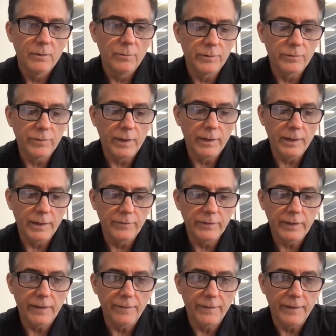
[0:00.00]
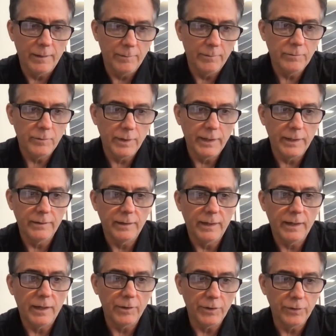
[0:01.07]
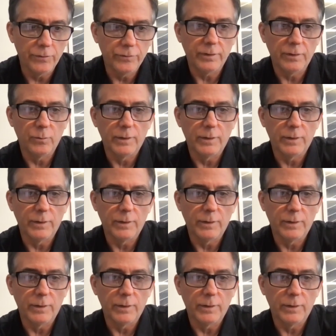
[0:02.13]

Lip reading: we try to educate them, right, and how to use it,